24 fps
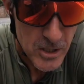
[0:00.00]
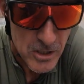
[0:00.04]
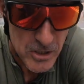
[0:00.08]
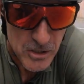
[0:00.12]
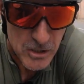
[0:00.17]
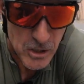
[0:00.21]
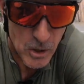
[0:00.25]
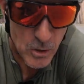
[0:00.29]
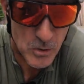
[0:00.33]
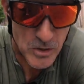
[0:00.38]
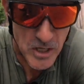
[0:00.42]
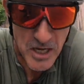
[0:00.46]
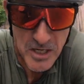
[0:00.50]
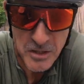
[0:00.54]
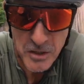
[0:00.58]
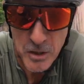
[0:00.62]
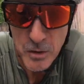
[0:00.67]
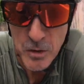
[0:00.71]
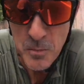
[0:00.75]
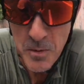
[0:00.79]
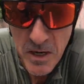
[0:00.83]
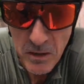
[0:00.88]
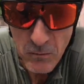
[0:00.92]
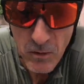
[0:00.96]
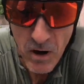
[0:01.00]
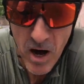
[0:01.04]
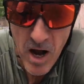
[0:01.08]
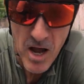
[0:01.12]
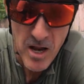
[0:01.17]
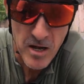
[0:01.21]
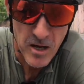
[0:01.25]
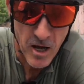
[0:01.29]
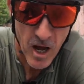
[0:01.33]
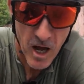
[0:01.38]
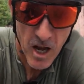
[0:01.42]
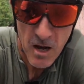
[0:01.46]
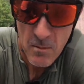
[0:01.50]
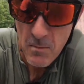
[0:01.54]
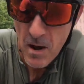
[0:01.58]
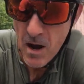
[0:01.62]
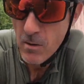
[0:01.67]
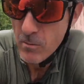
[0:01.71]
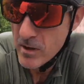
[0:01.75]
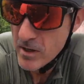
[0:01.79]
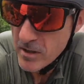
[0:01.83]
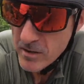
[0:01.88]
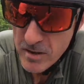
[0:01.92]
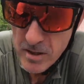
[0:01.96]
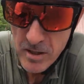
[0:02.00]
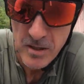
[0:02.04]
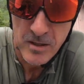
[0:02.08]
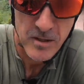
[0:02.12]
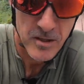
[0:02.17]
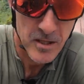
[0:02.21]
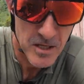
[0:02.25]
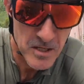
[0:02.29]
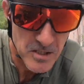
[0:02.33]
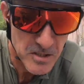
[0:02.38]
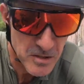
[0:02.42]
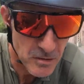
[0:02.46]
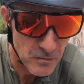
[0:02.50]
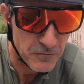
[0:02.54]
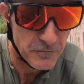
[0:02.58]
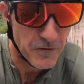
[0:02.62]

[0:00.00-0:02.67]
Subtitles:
So day two, the big ride. And I'm out with these two